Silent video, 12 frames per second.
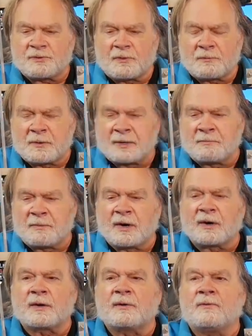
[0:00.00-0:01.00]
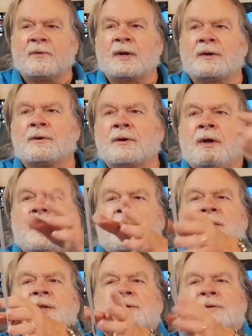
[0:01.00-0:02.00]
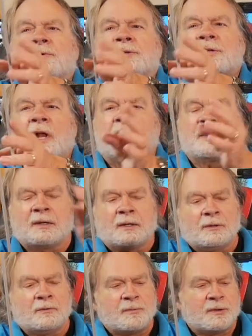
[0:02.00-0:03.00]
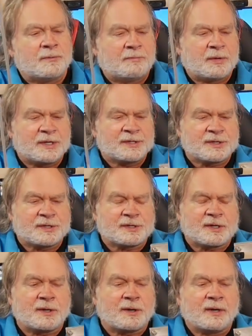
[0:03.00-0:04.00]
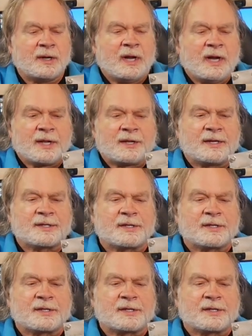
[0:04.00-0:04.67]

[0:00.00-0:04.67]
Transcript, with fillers: from an American vendor. These are solid aluminum pieces here. This